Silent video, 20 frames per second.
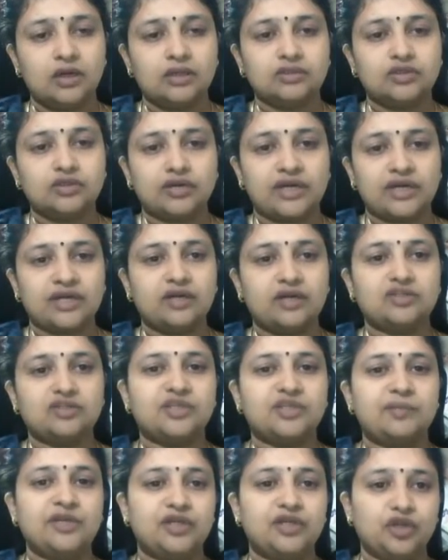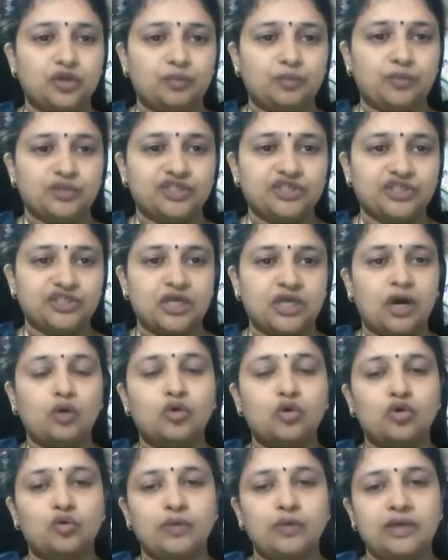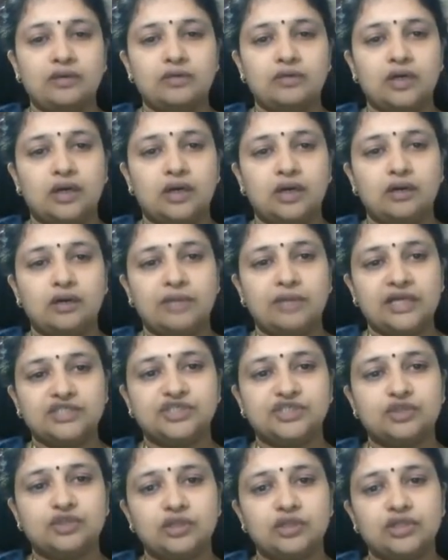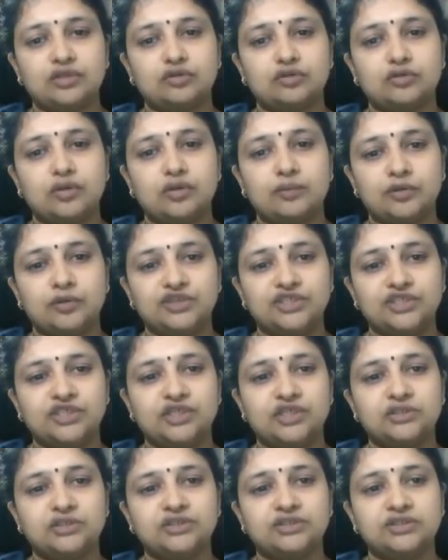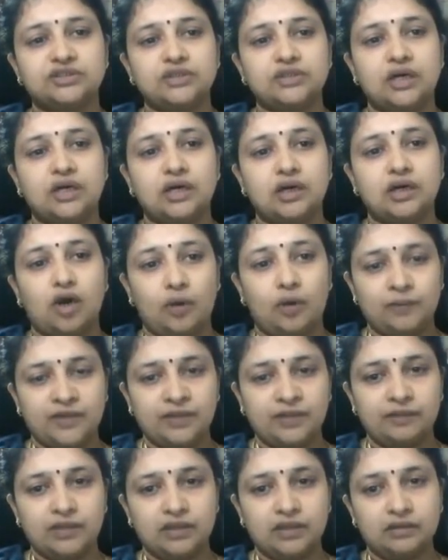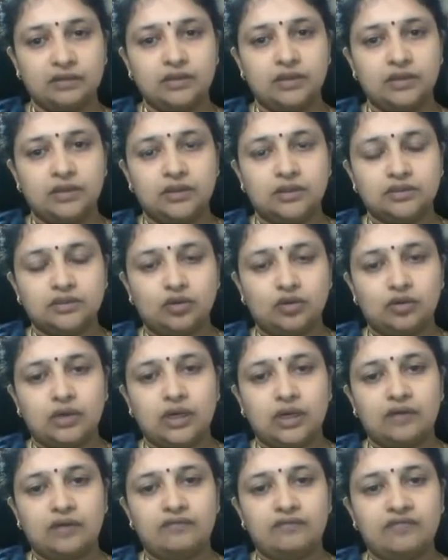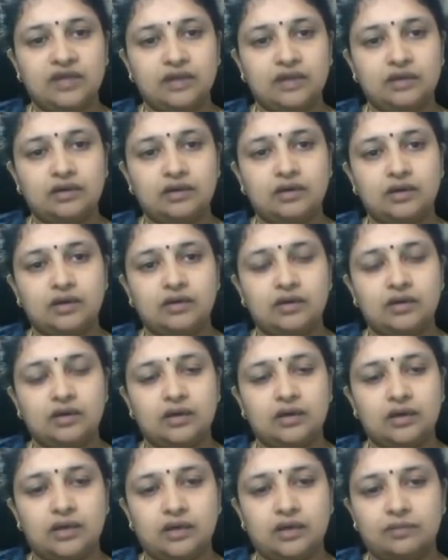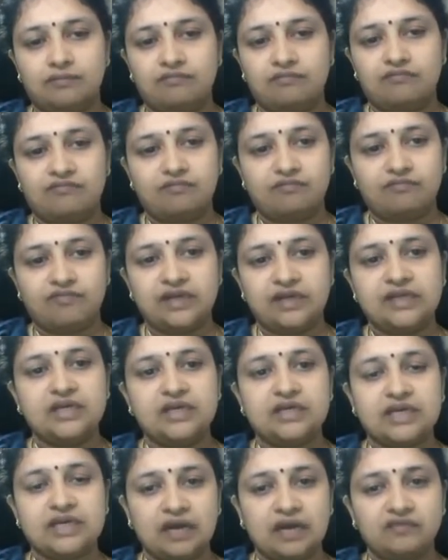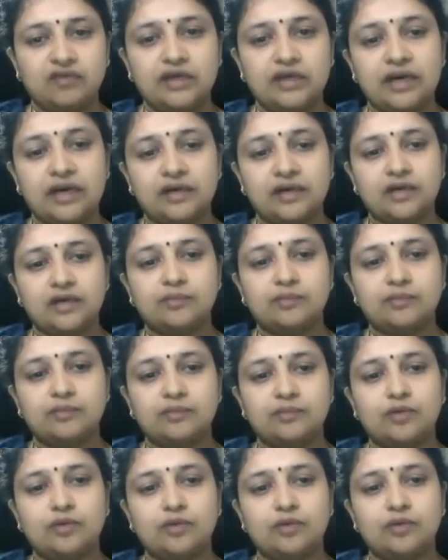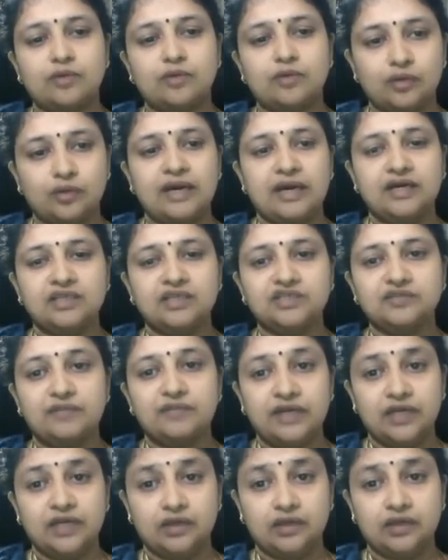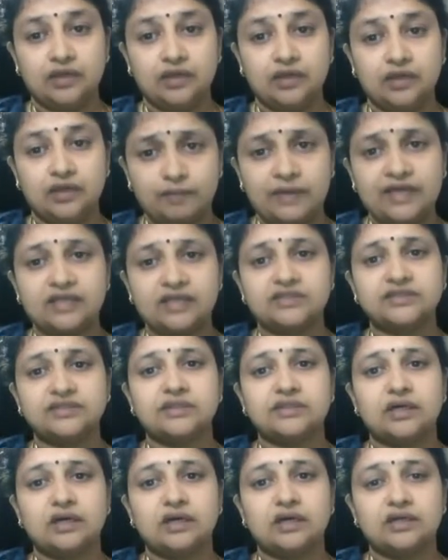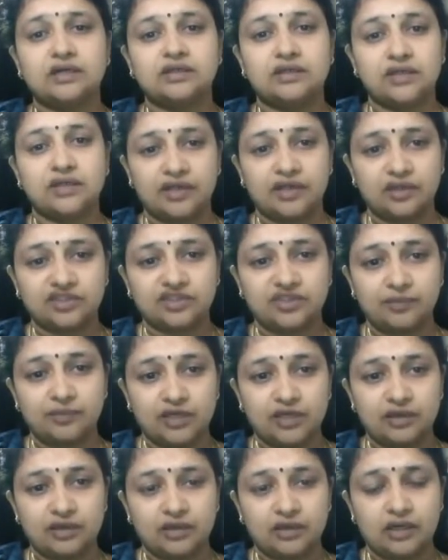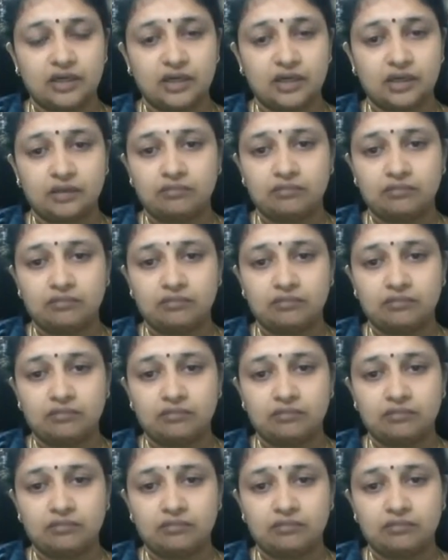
Tracheostomy tube position. How do we make sure that position is optimal? So we very carefully, under bronchoscopic guidance, we do place the tracheostomy